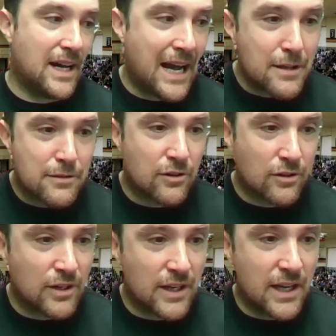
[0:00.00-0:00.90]

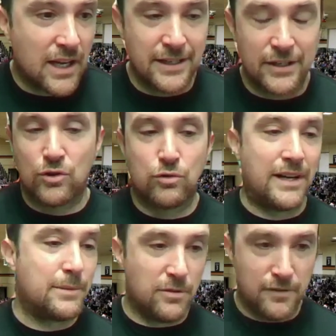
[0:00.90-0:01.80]
either an
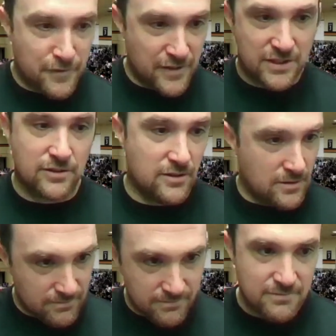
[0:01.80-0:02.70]
incredible
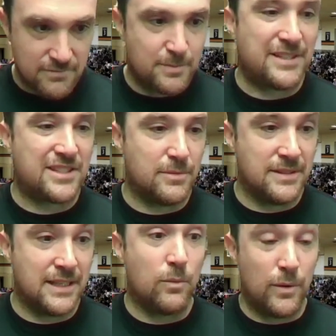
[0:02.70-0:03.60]
physical
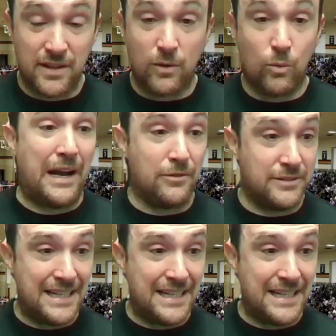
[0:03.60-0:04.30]
specimen that we think, wow,